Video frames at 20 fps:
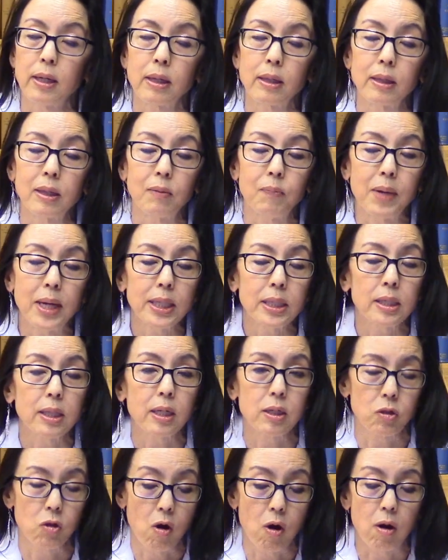The
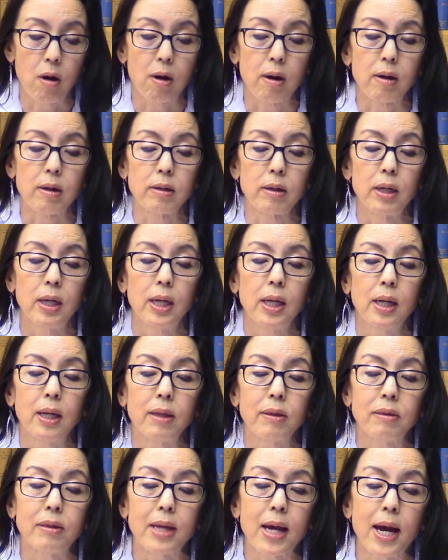basics are
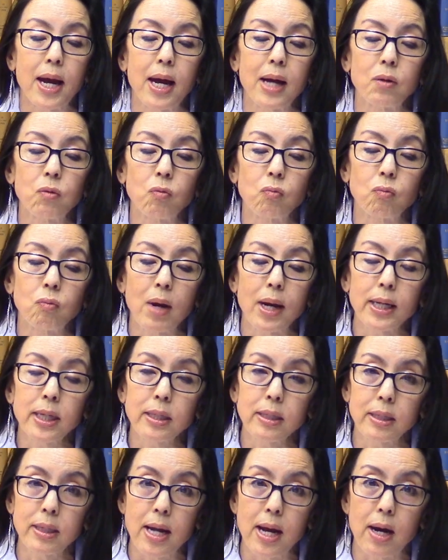that right
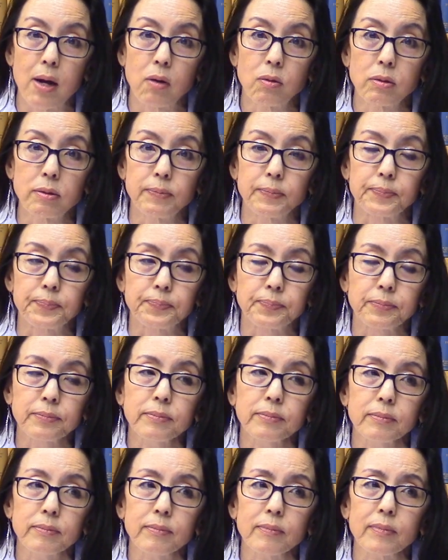now,
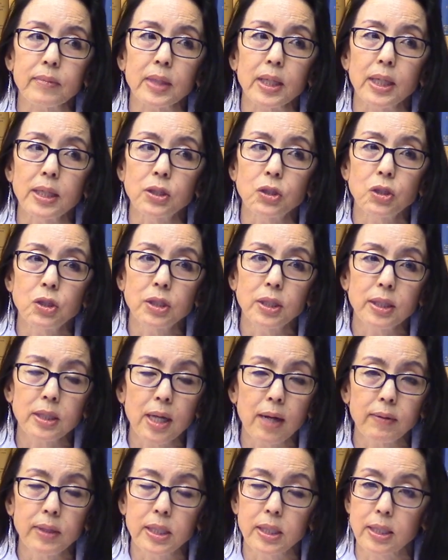just
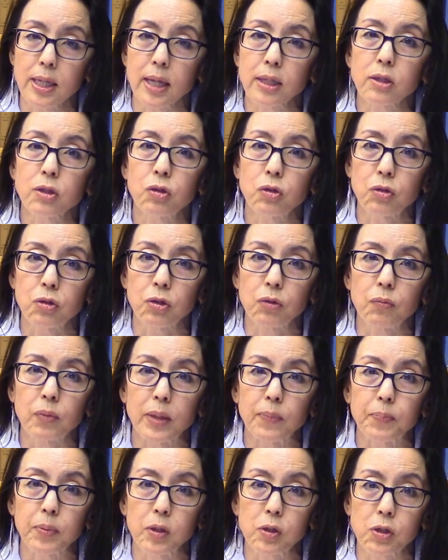having sex to
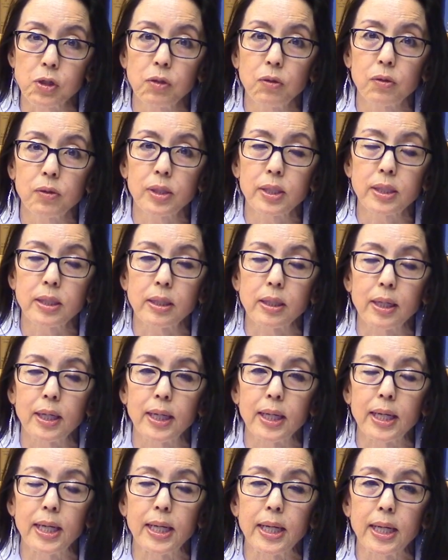reproduce,
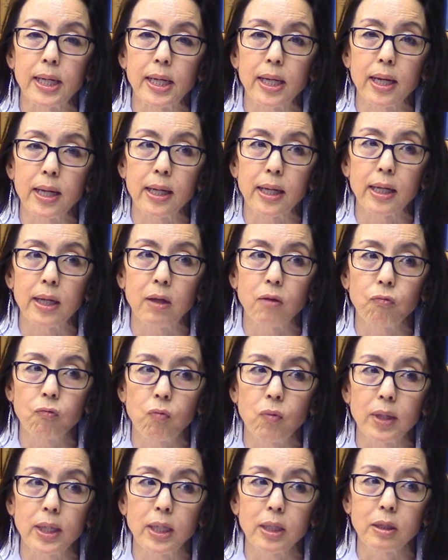if
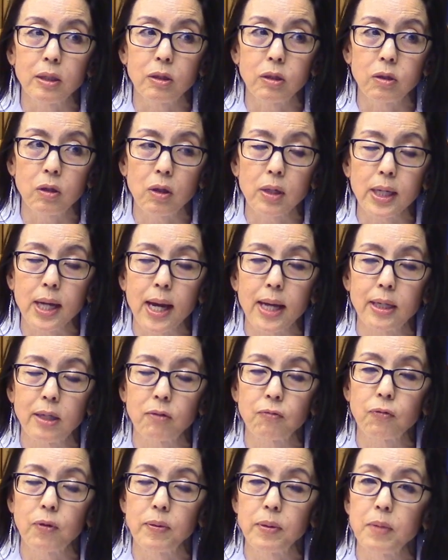we look at
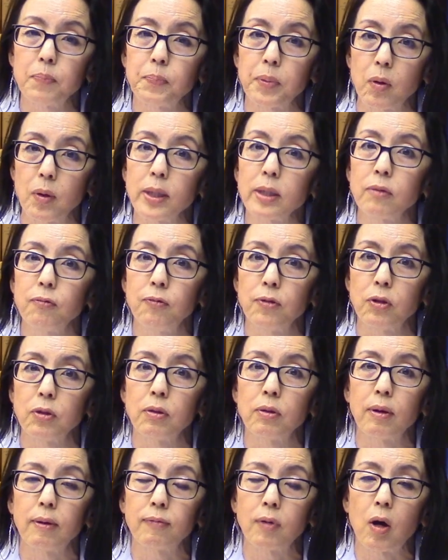it from the point of
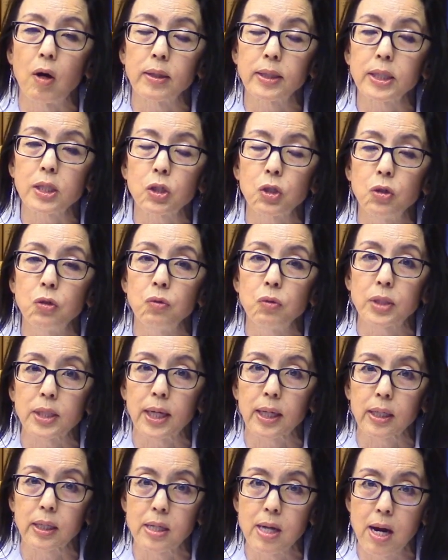view of all this new
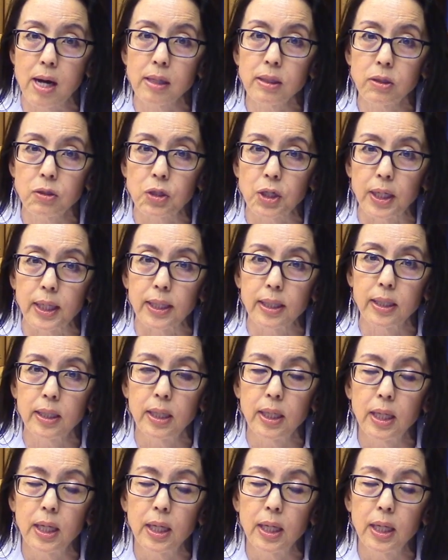technology,